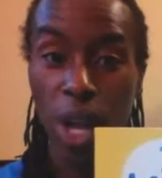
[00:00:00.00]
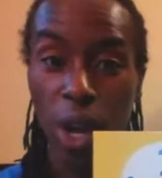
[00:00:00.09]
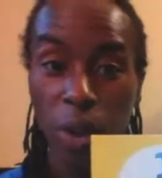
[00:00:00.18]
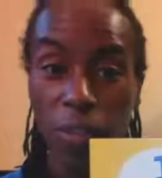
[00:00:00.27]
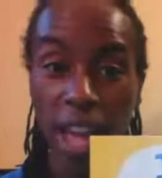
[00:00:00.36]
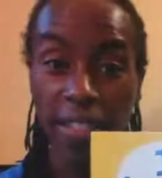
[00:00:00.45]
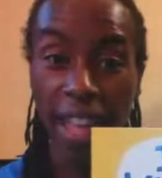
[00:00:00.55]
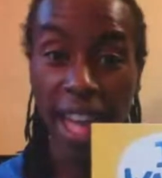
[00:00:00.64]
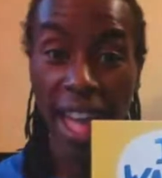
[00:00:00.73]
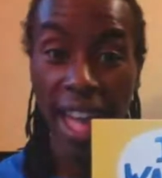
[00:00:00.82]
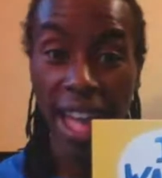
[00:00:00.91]
we've got
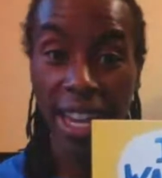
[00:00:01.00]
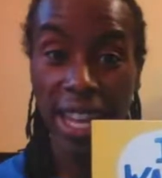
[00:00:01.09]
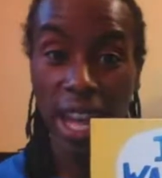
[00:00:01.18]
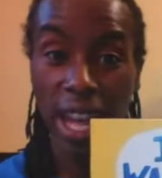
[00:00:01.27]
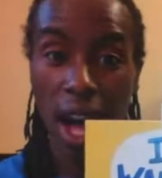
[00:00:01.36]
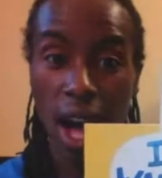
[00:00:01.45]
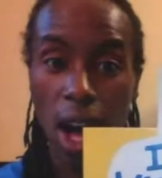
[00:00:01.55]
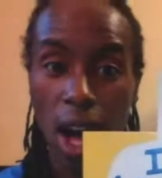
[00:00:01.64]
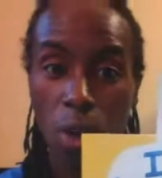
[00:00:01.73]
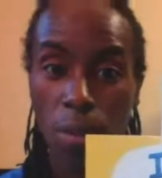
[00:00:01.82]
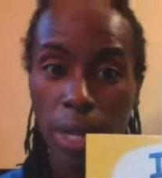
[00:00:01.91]
the N,
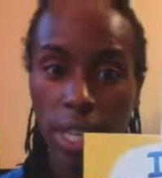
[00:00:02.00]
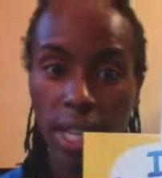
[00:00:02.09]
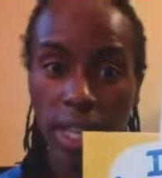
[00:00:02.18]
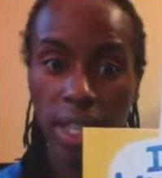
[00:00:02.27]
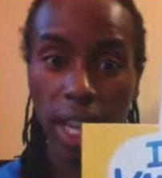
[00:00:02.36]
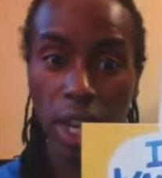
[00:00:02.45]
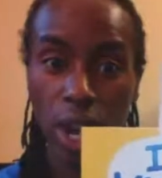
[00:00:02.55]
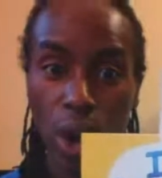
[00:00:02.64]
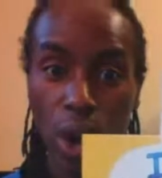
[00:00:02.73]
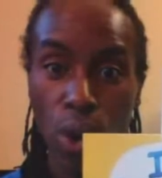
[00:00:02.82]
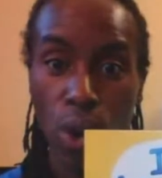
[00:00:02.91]
we're missing the second
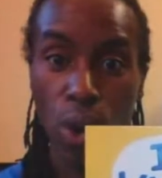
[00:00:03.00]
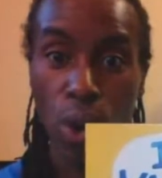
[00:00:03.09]
O.